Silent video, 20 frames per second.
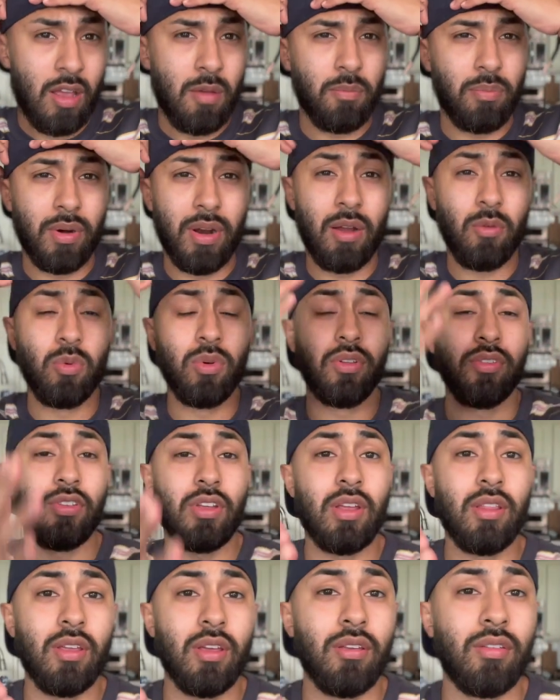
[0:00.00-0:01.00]
but I will
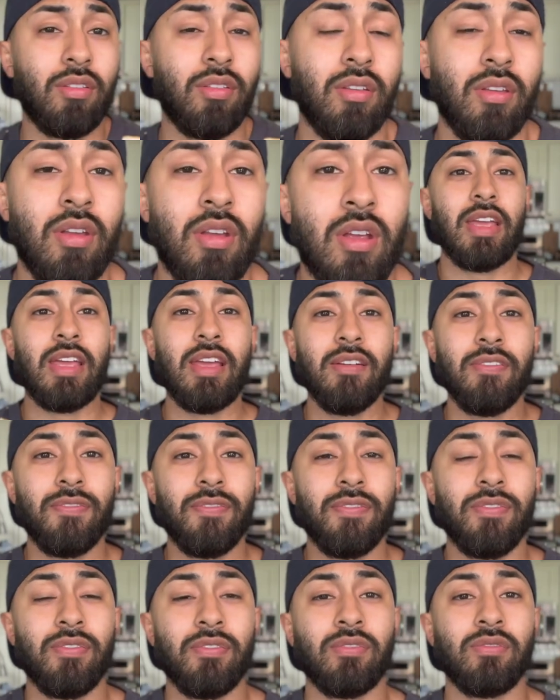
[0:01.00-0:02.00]
say this, if